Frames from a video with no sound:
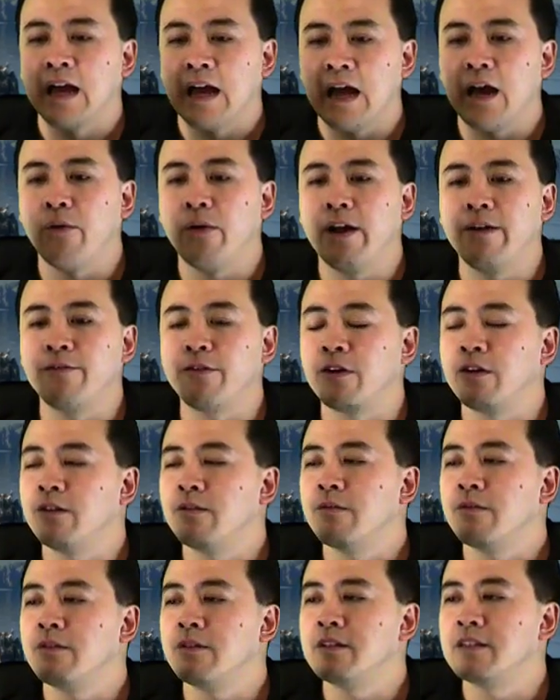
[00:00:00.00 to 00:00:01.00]

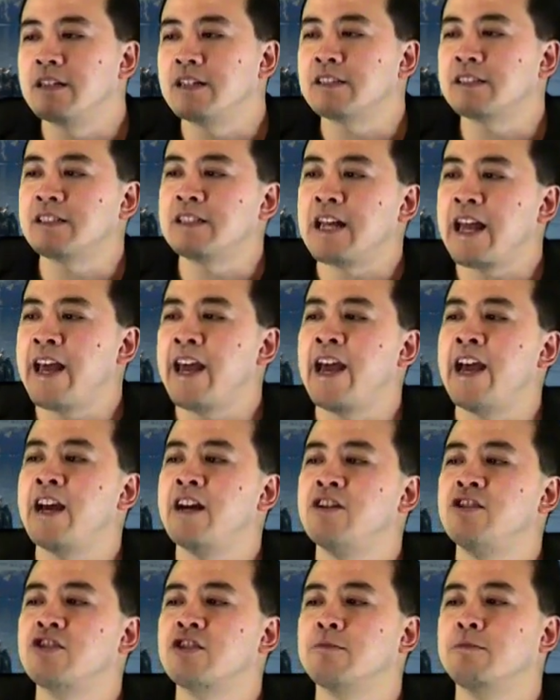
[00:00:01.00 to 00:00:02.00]
However, this
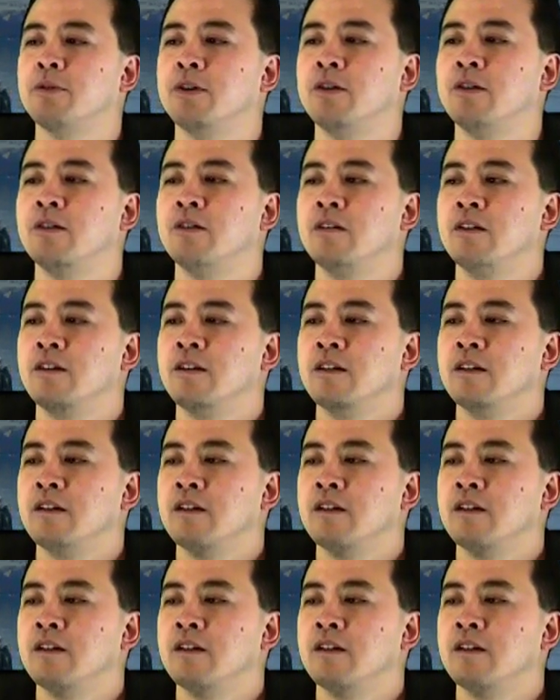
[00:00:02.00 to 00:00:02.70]
tangible